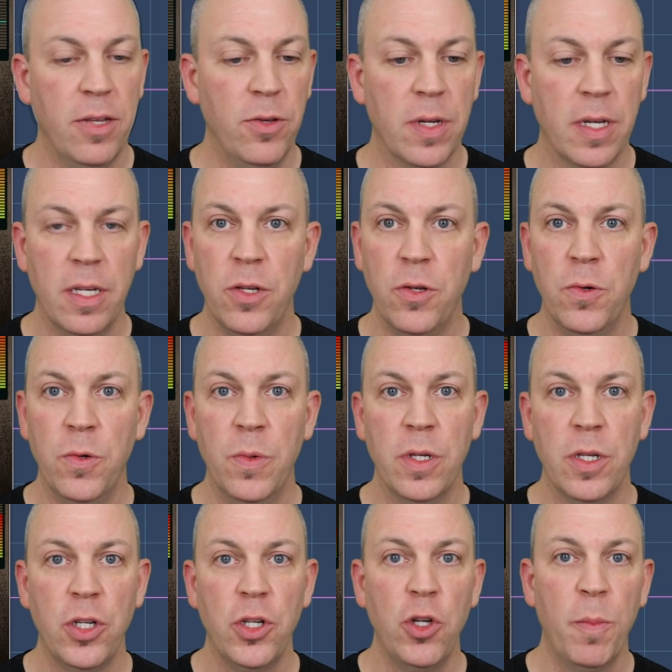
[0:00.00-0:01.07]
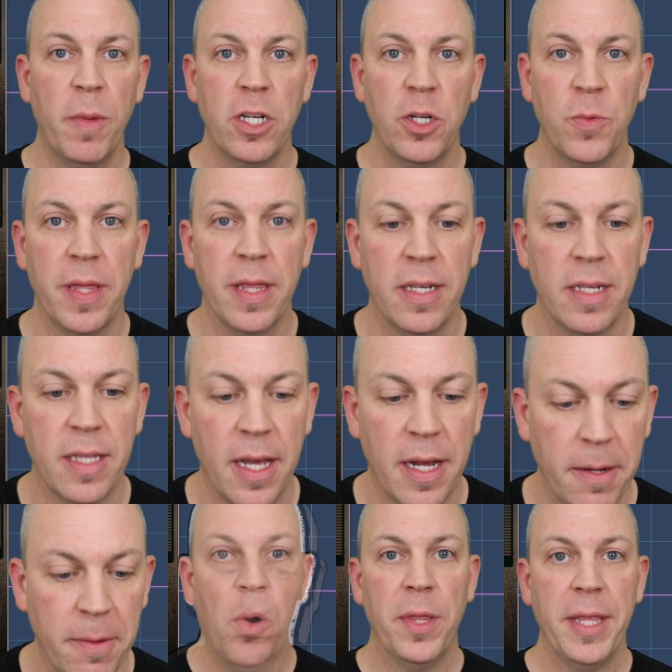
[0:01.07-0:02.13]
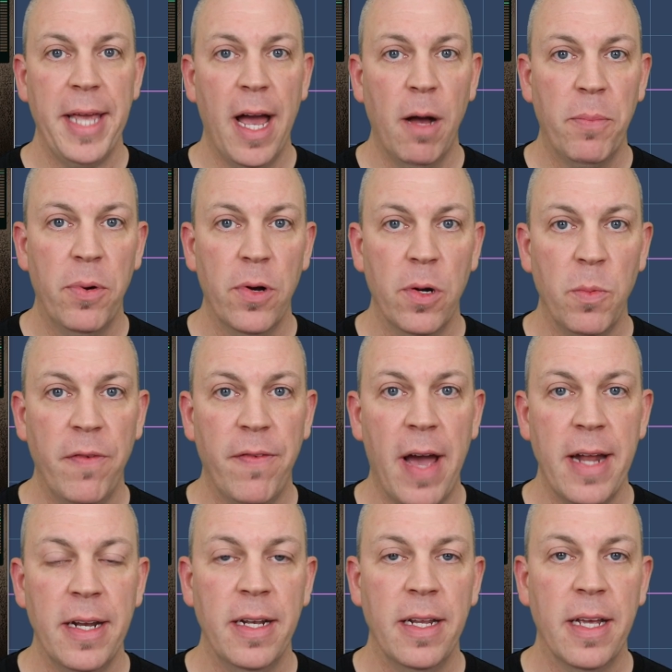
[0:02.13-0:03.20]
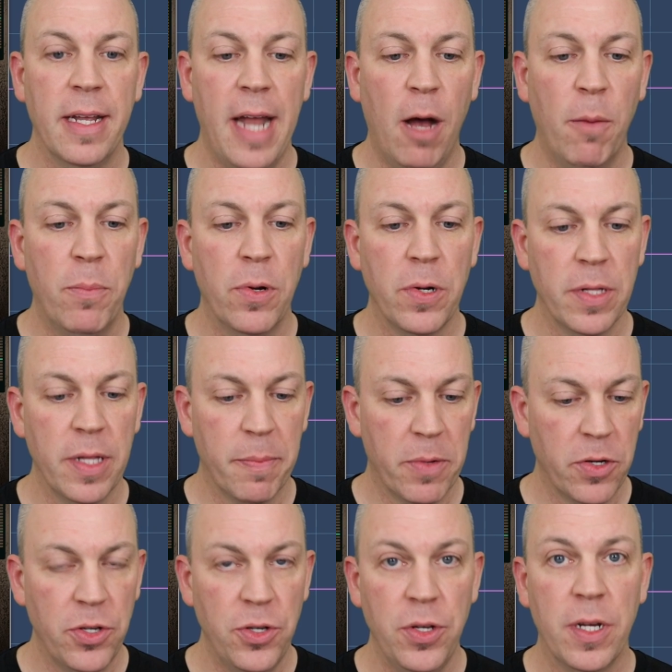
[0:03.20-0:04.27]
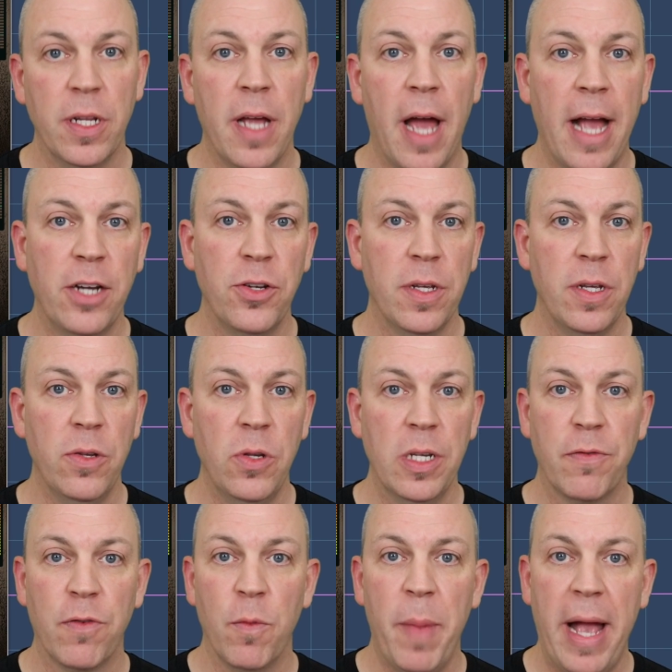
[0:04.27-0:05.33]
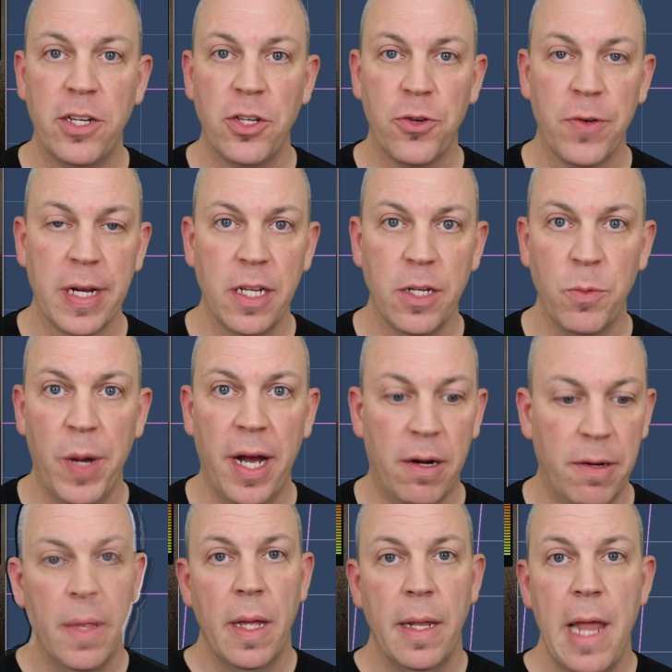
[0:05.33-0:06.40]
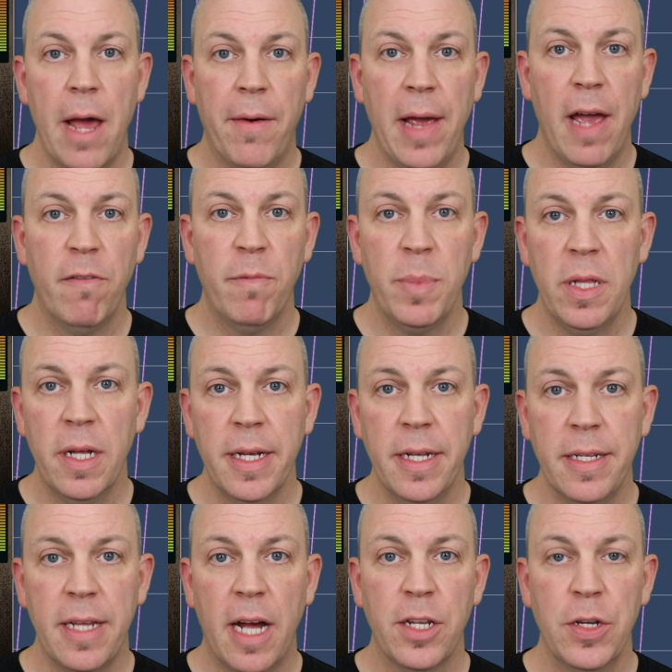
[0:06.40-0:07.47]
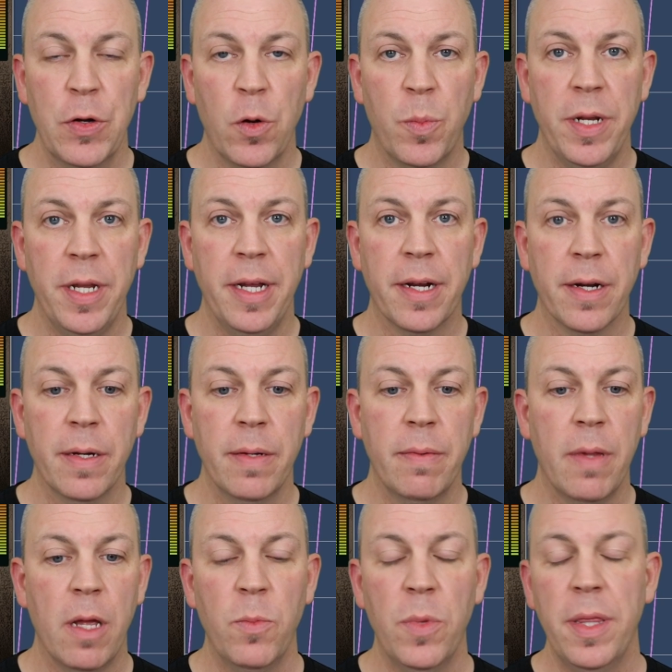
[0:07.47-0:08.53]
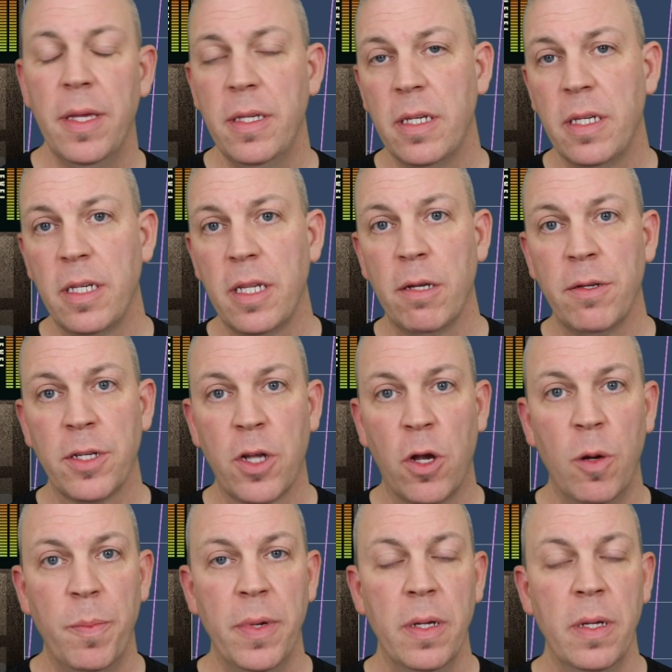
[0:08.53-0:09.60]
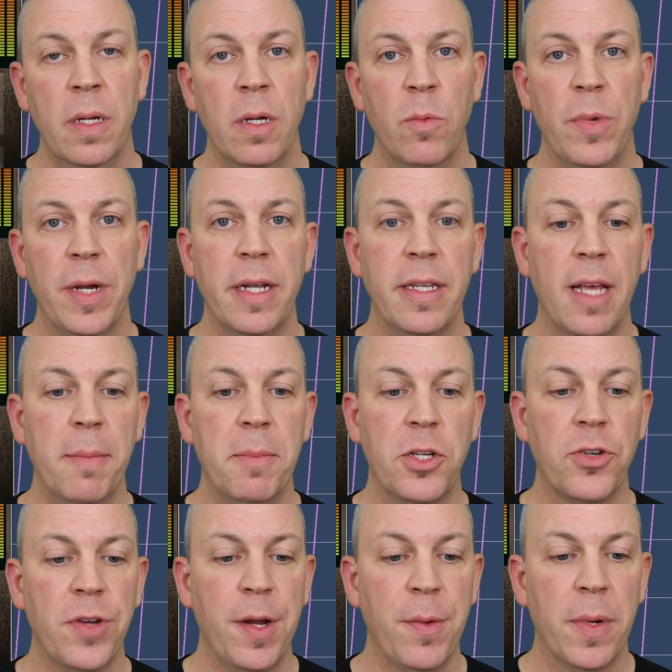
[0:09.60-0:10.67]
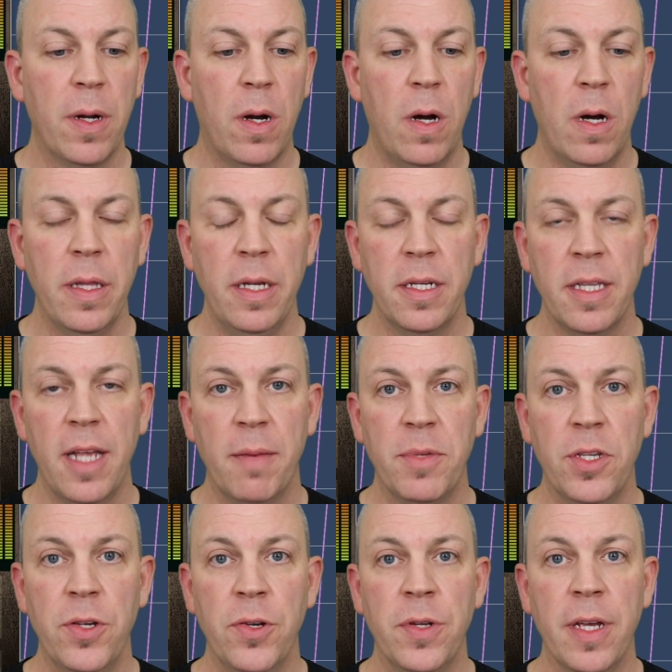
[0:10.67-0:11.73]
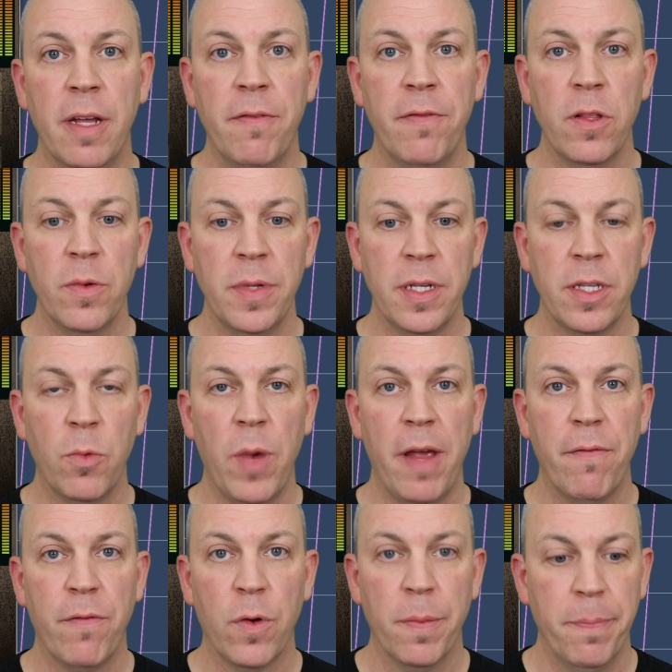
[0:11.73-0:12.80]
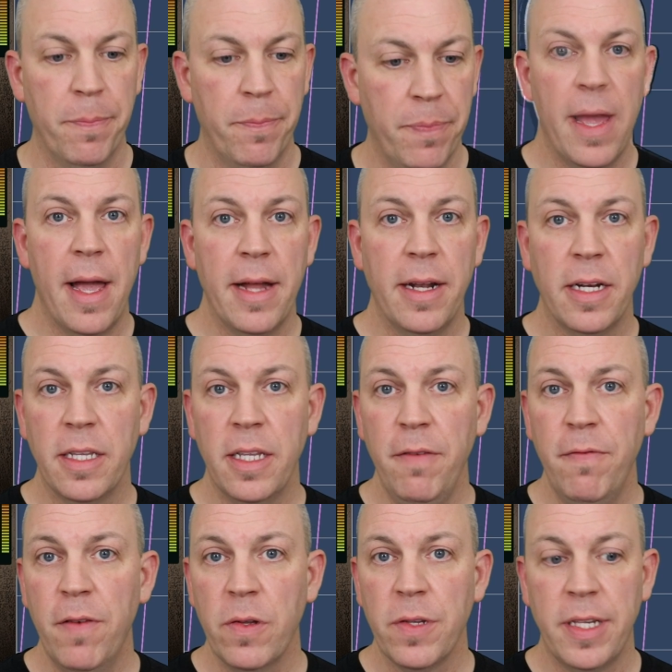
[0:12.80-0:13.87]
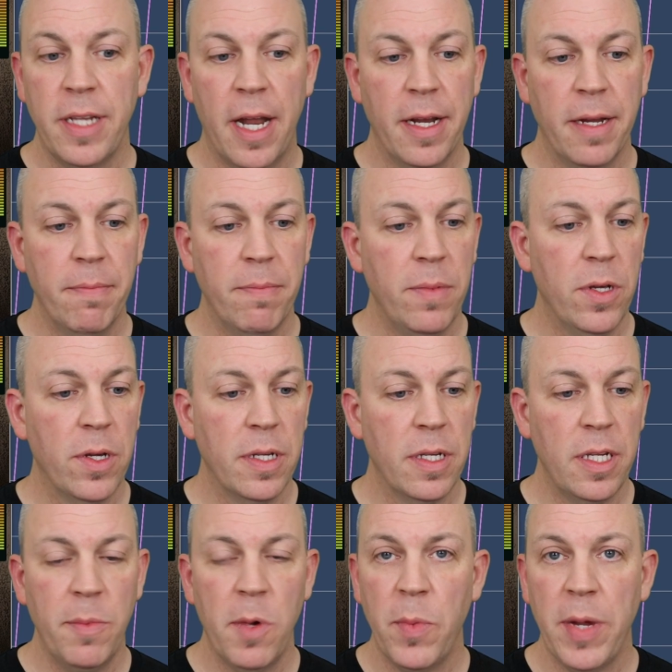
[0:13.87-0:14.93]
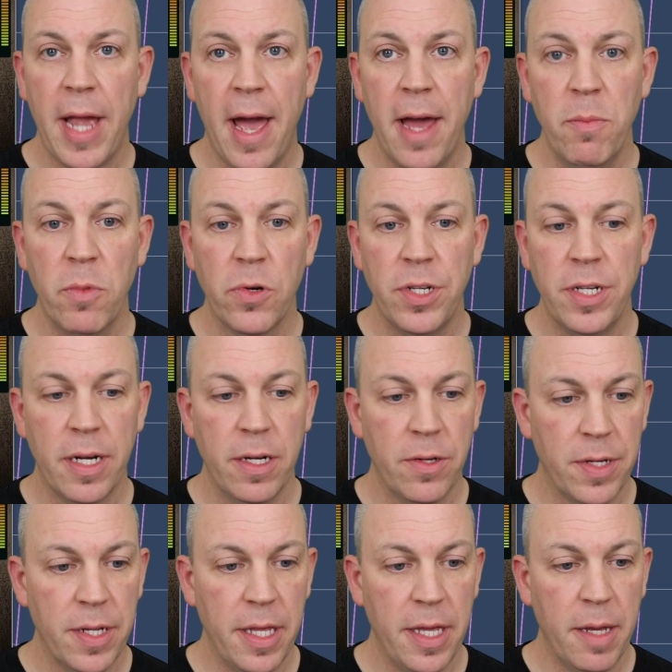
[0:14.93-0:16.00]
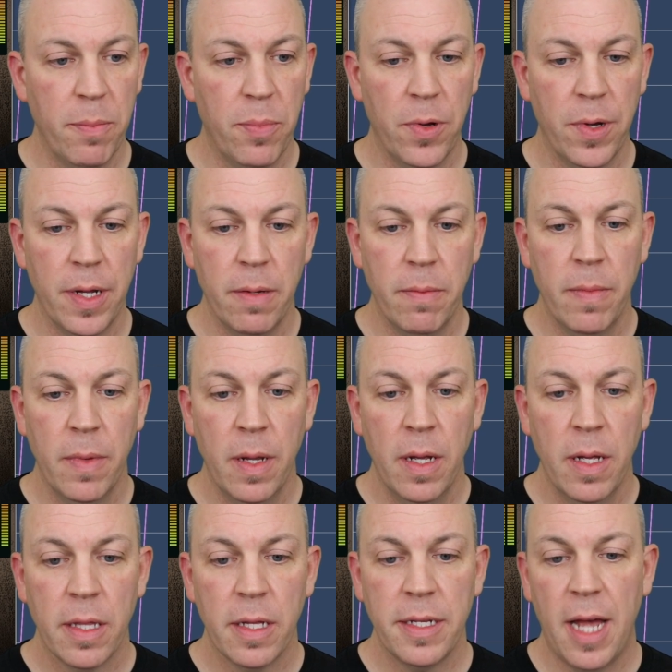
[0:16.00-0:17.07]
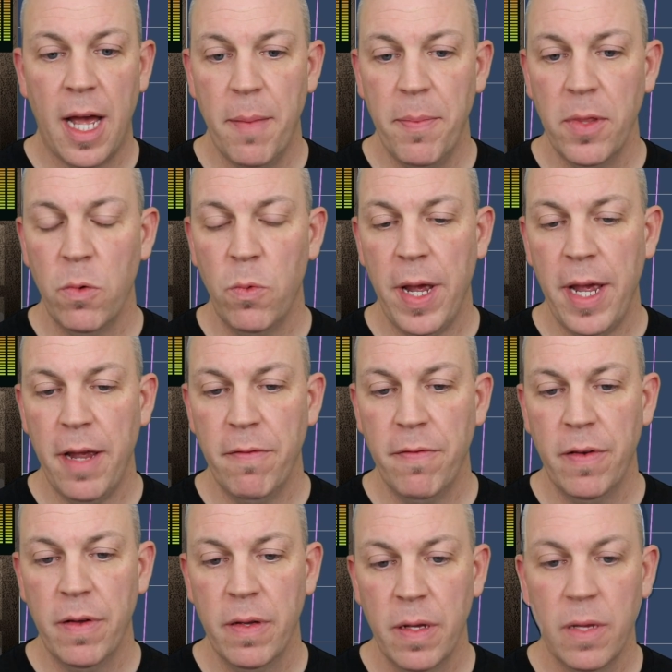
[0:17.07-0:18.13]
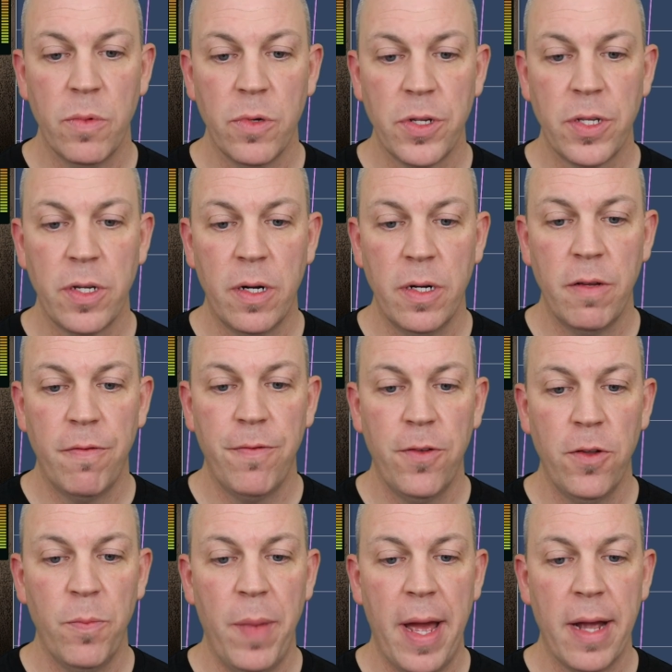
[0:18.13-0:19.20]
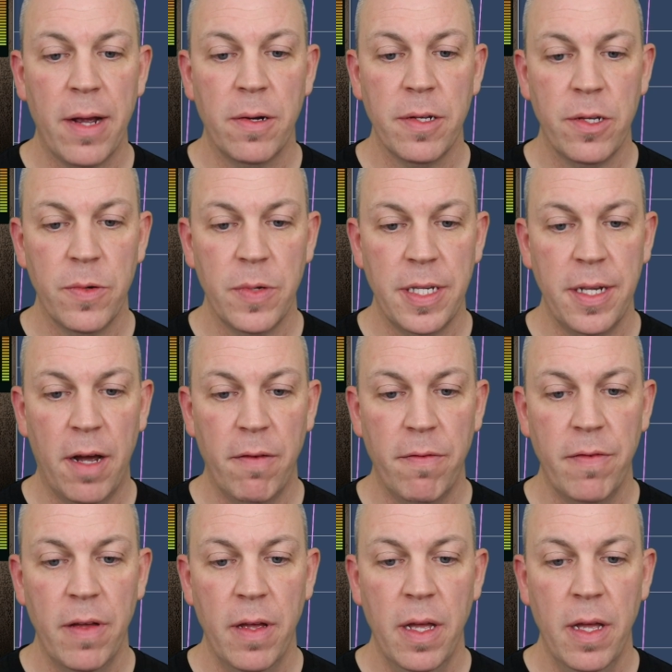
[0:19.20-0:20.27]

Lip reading: You can do so much with this thing. On the output, we've added an output clipper so you can actually use this for mastering as well. Now I have plugin Doctor open here, and with this oscilloscope, we can demonstrate what all these knobs do to influence the waveform. At its default setting, you can see when we add more signal to the input, the top of the wave will start to fold back onto itself.